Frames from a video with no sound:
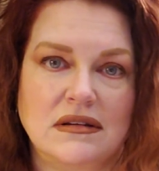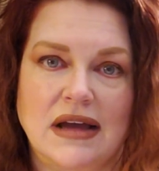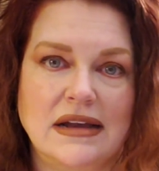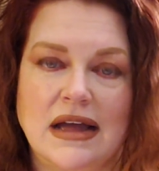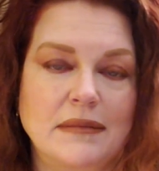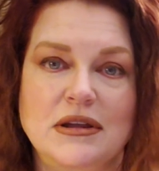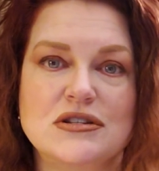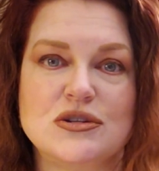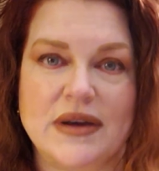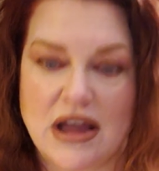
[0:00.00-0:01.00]
I'm
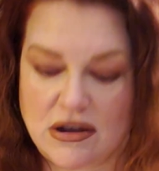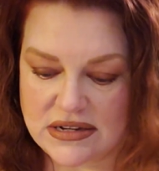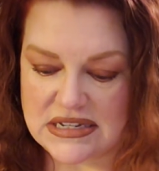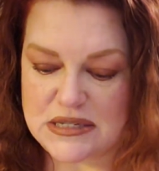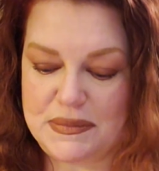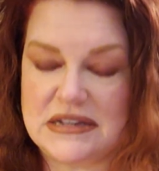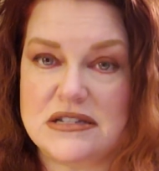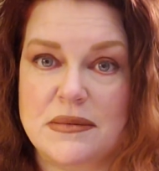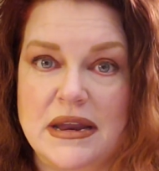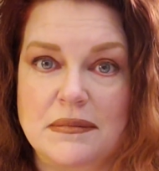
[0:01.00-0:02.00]
used to it now because it's been
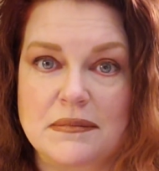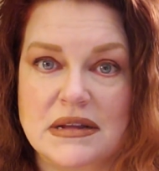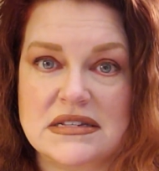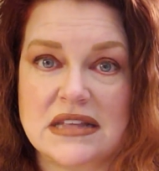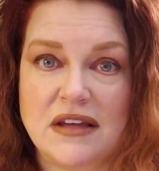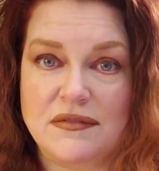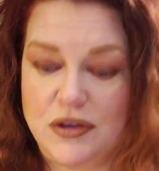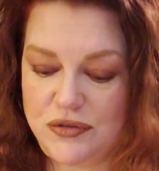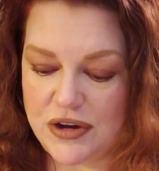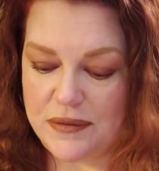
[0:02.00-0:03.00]
so many months that I've
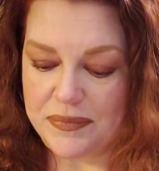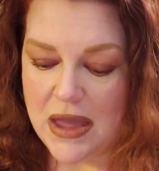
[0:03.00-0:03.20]
used it.